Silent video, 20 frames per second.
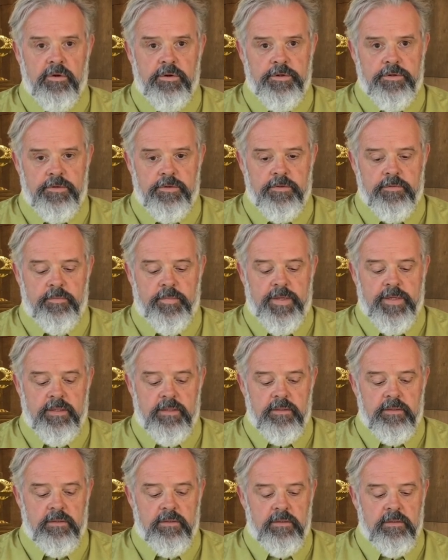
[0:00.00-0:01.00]

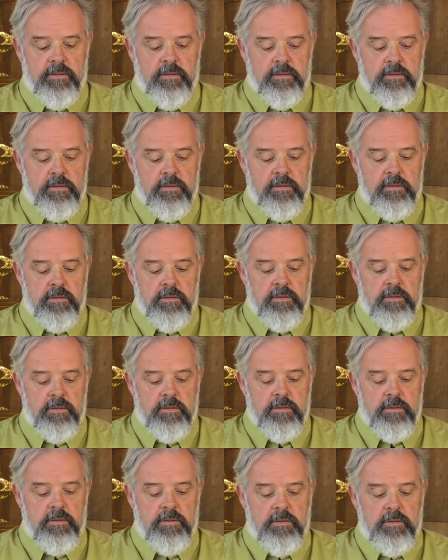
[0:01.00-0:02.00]
interdependent.
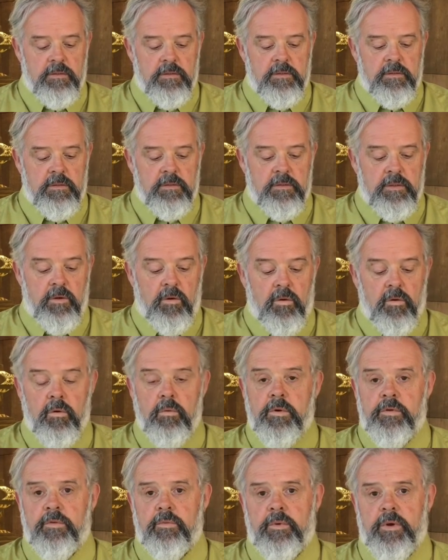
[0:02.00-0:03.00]
They
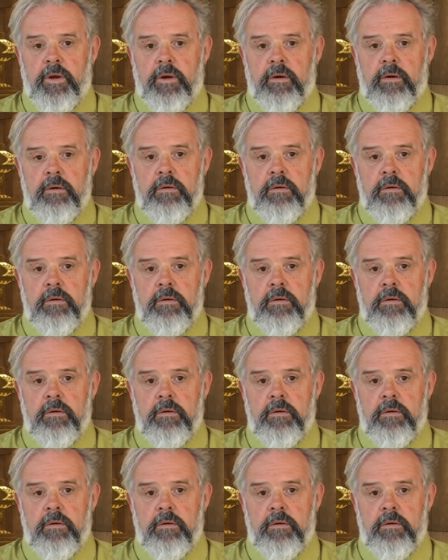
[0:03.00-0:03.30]
always were.